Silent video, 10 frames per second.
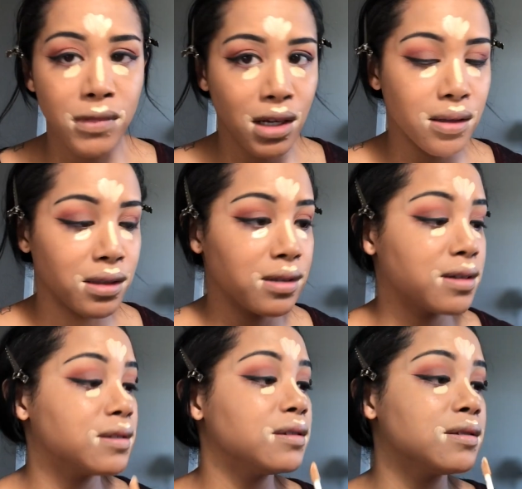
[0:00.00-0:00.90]
like the
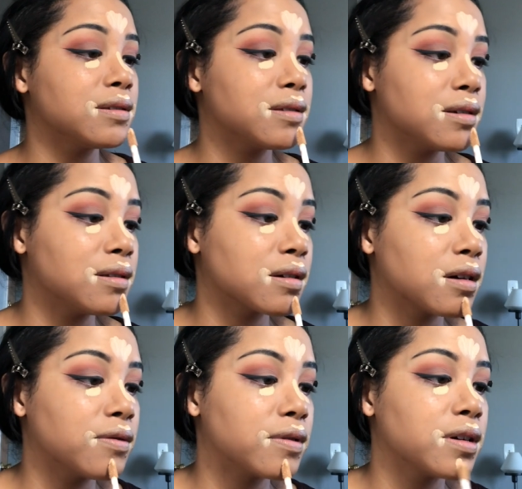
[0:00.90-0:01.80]
consistency, the
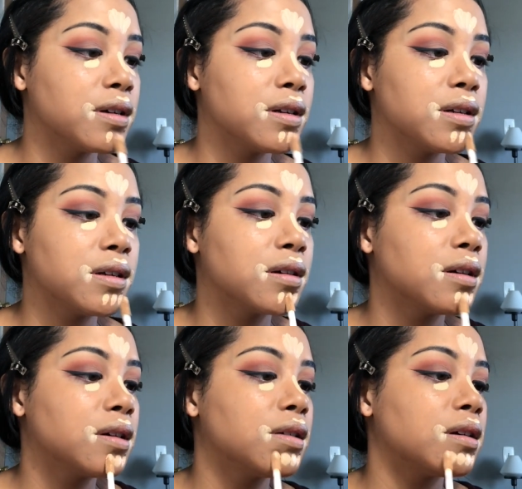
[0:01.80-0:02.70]
coverage,
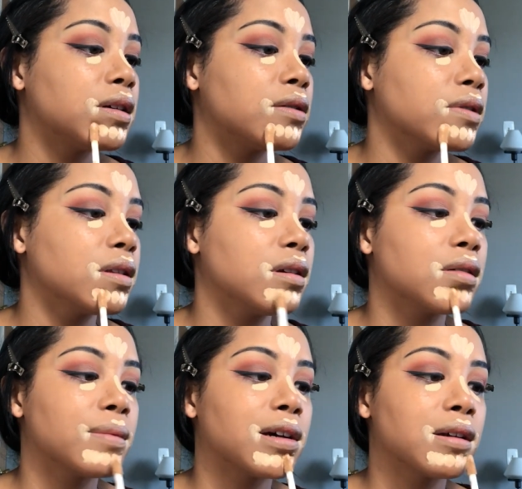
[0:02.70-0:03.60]
everything
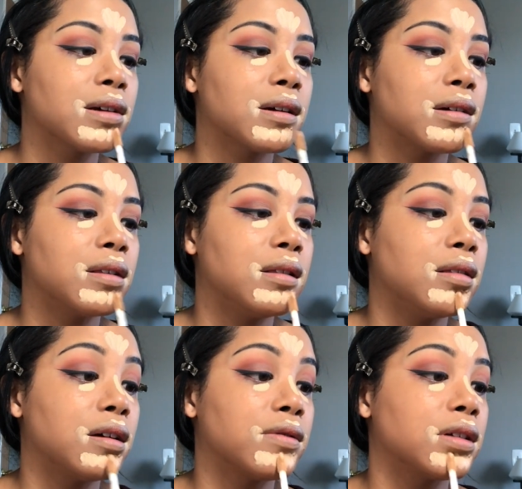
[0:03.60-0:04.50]
about it, I
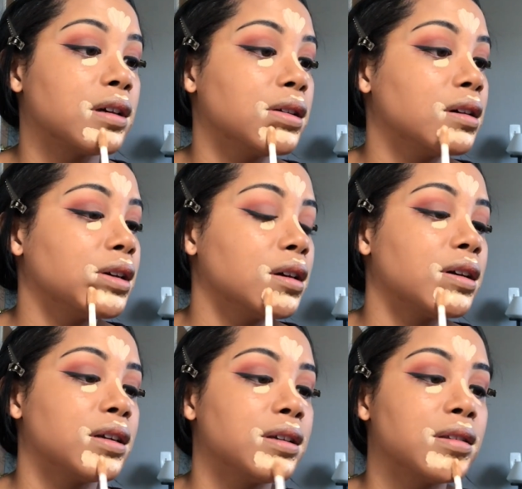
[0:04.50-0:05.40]
love it.
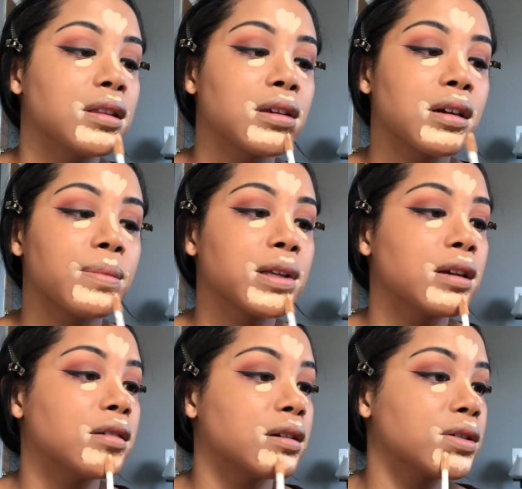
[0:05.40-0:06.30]
I just think the
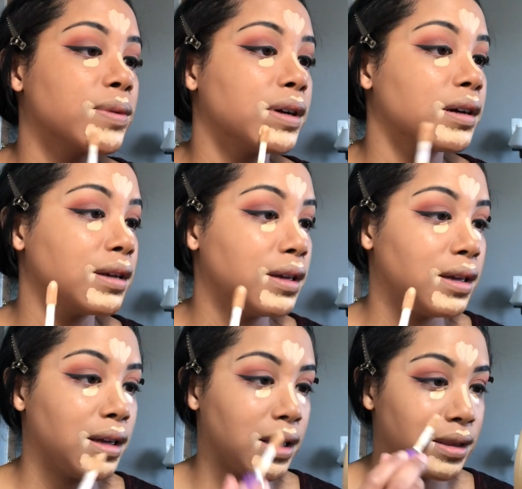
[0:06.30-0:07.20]
applicator is weird,
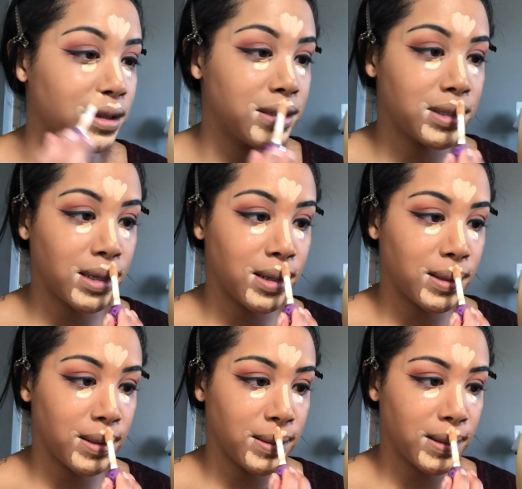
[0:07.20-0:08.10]
and this scent
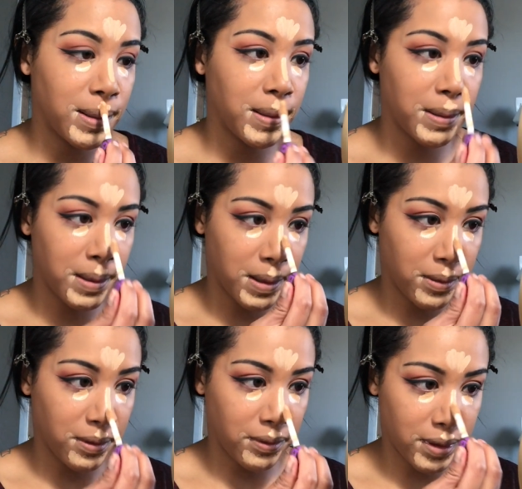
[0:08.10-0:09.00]
is, I
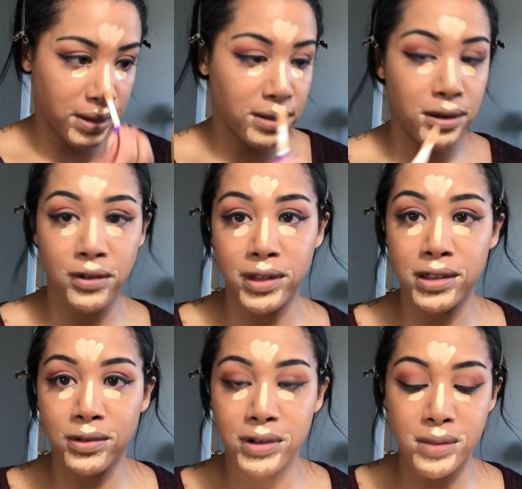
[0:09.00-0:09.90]
don't know if that's new, and
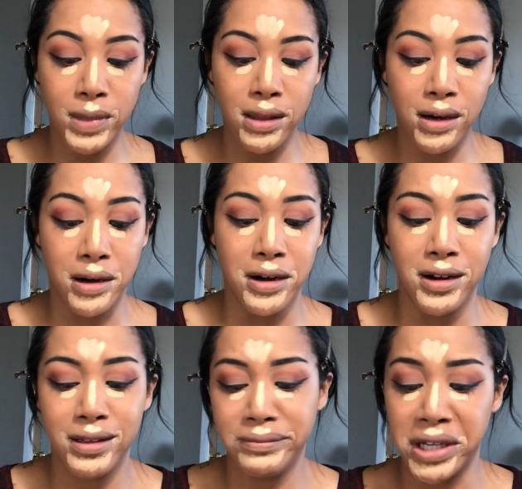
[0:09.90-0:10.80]
that's always been there.
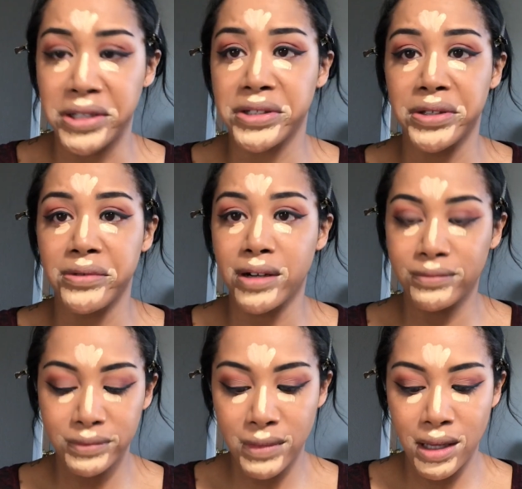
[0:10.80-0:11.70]
I just don't know.
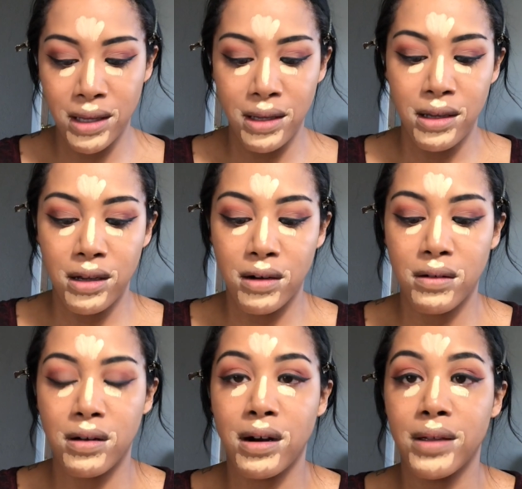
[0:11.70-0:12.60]

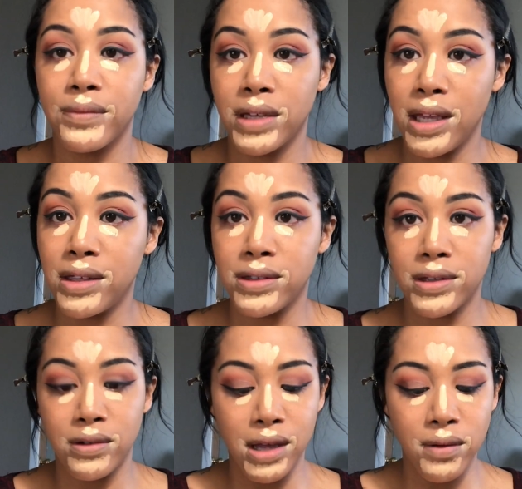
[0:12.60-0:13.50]
All right, and
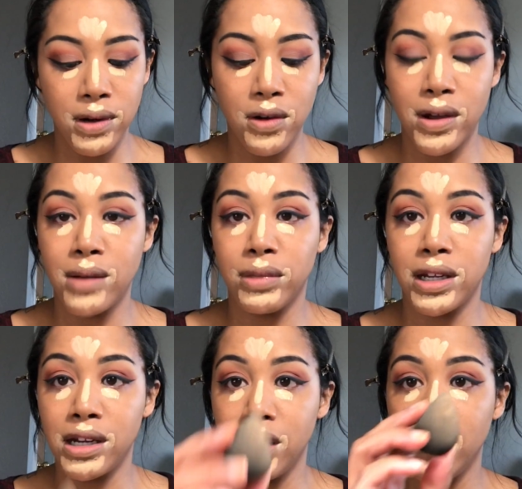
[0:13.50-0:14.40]
so yeah, we're gonna go ahead and blend
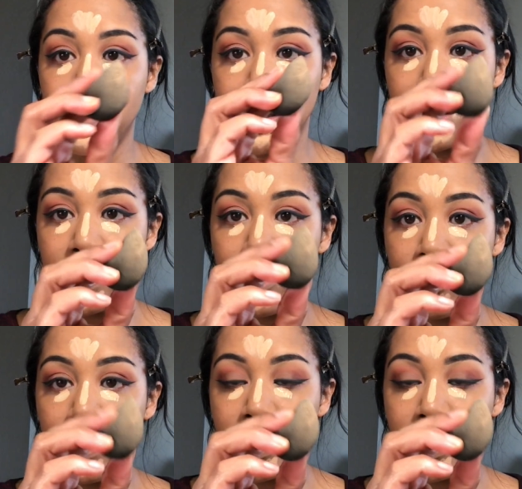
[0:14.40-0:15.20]
it in with a little